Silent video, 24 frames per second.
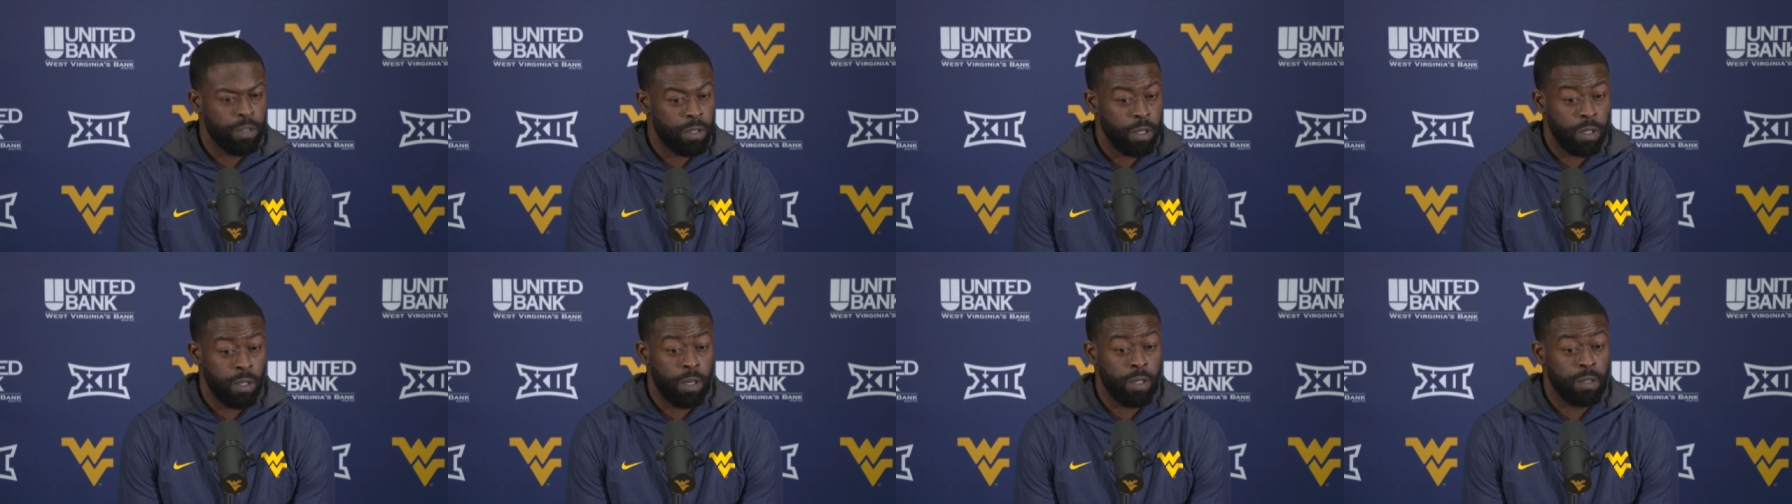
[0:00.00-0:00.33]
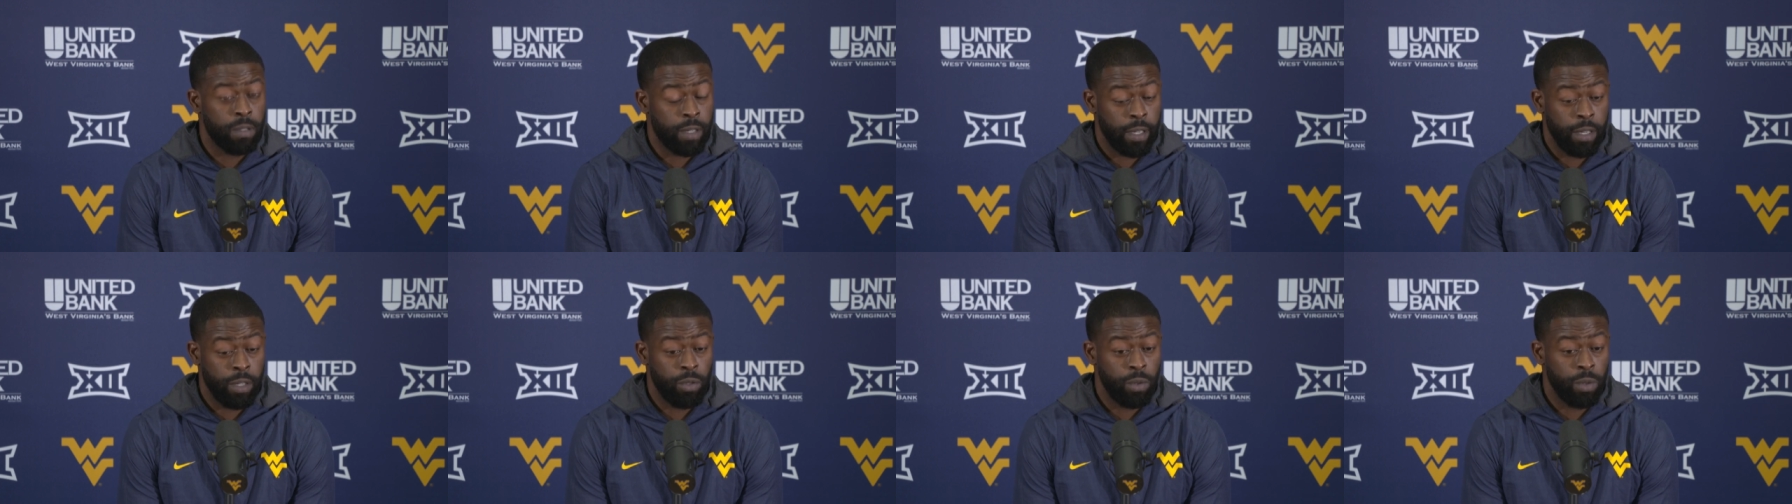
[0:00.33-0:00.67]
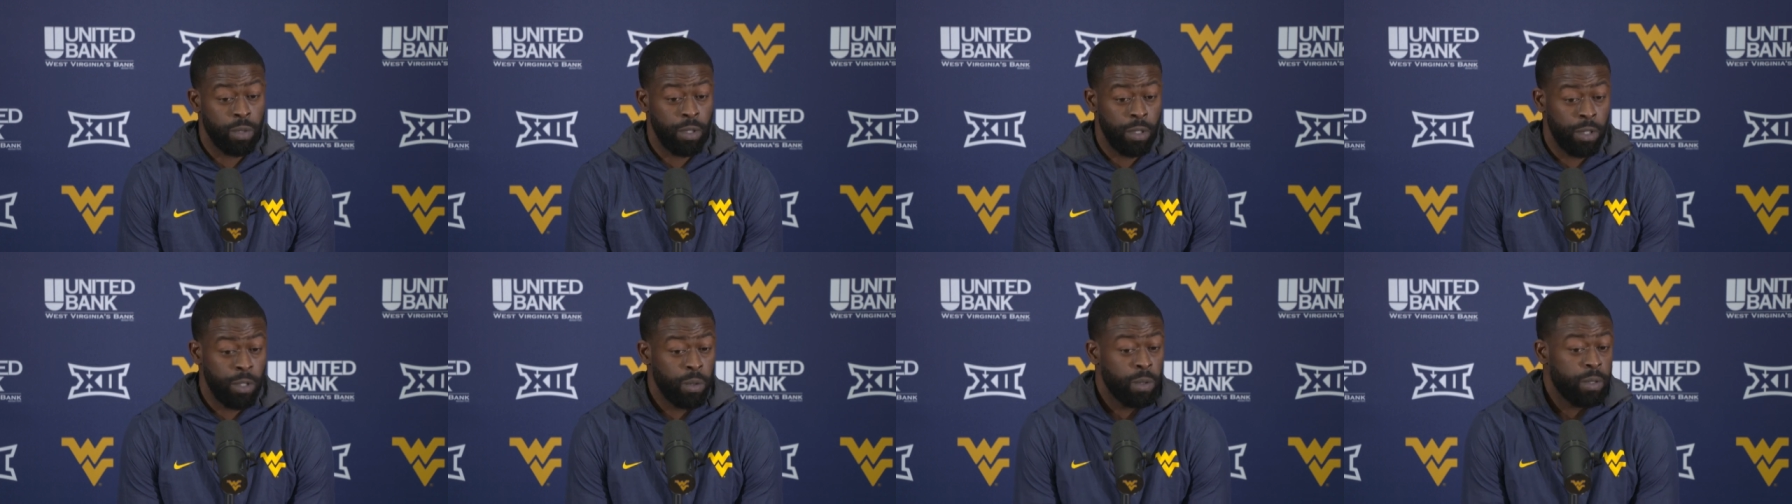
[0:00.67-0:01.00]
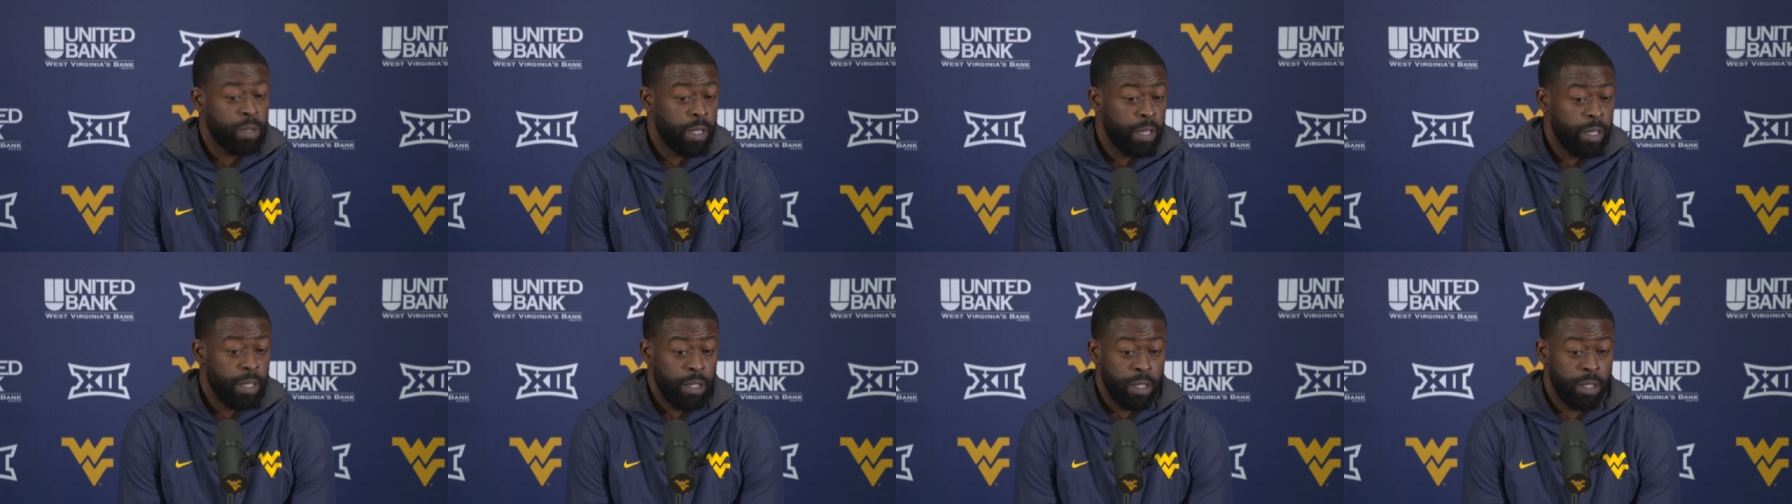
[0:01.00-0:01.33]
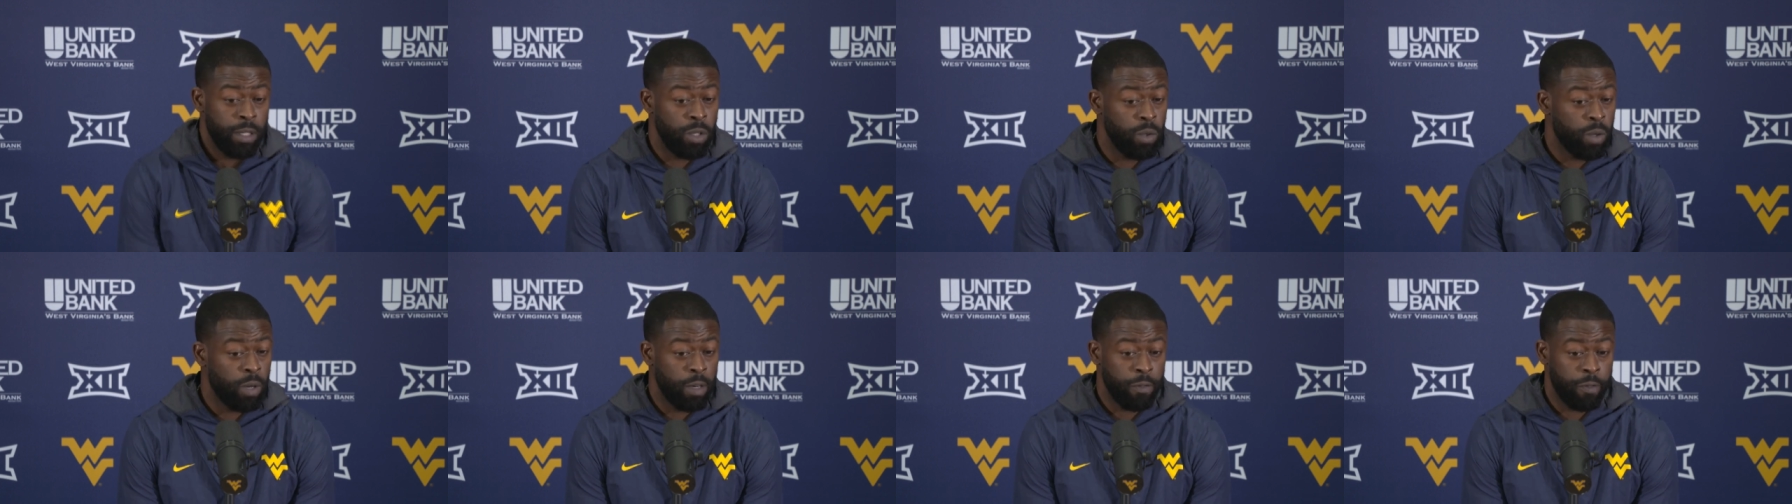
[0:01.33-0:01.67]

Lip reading: still on schedule to do what they need to do